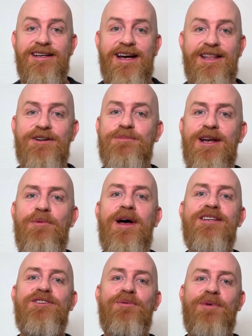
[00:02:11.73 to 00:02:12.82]
And there's many
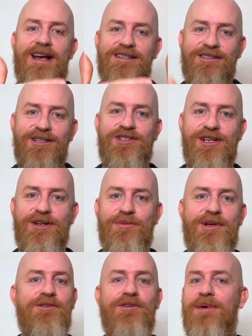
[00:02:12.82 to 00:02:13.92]
ways to raise this shield.
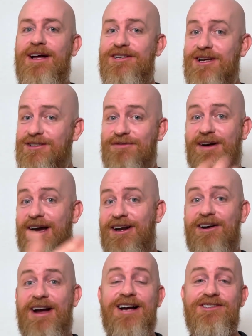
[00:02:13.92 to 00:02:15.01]
We do it by justifying
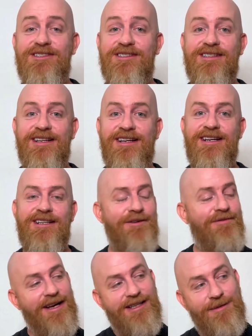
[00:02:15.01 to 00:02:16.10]
our actions,
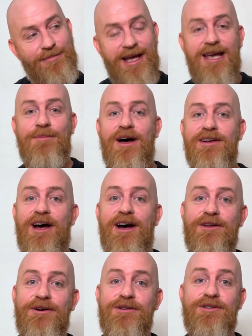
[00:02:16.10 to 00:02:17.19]
deflecting blame onto
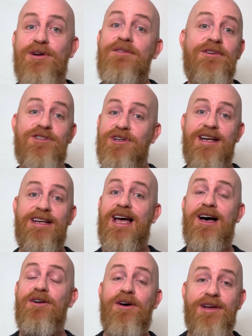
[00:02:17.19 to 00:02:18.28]
others, or even shutting
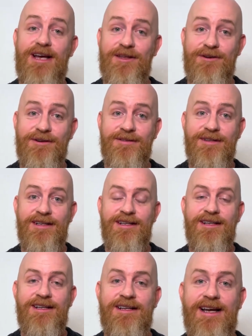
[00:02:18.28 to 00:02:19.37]
down altogether.
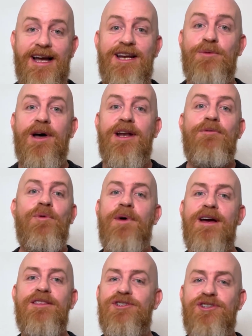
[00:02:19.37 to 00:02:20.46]
And in whatever
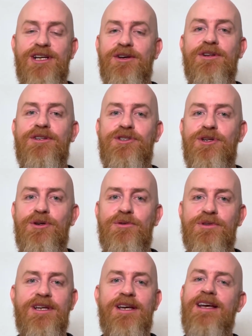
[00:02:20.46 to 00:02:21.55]
way the shield is
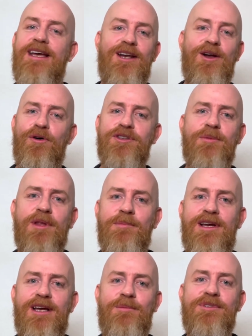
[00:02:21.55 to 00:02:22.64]
used, it ultimately
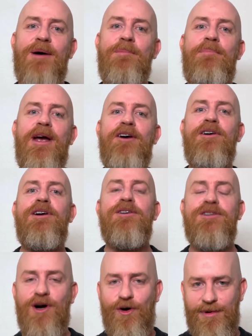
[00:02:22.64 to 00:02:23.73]
becomes a barrier
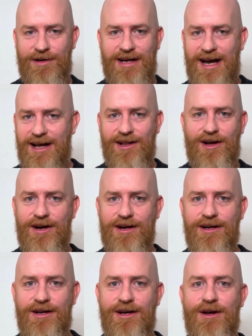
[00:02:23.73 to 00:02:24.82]
to open dialogue,
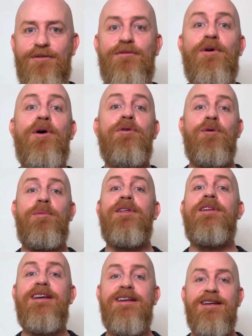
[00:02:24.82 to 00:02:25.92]

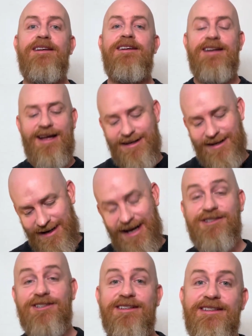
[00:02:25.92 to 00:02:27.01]
vulnerability, and
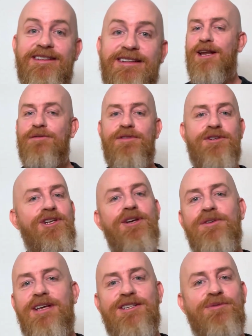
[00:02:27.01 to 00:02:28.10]
connection. And if the
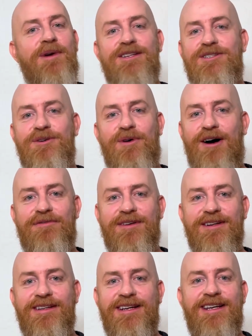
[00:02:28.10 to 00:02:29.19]
shield gets raised too
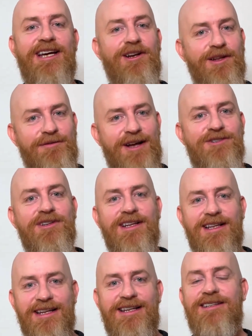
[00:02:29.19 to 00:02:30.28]
often, it'll
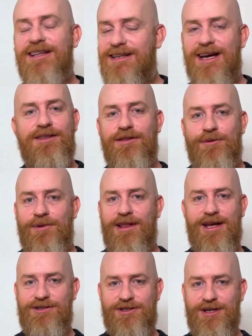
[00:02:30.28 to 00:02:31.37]
eventually lead to the death of the
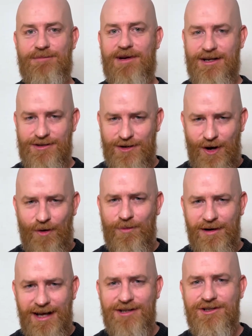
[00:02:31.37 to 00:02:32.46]
relationship because no
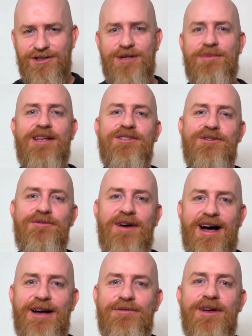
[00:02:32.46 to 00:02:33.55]
relationship can
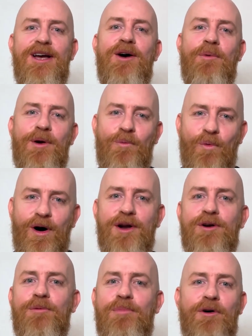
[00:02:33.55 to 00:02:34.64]
survive when one
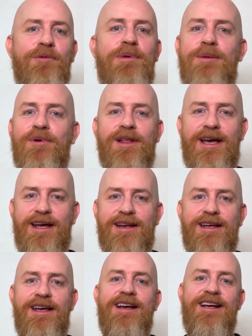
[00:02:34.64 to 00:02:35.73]
or both people in it
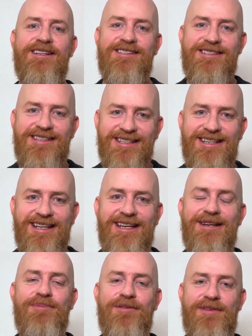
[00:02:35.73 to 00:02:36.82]

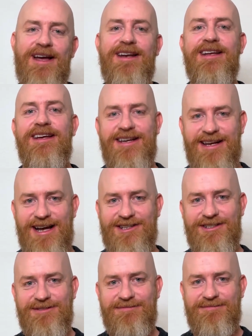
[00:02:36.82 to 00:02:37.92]
consistently prevent connection.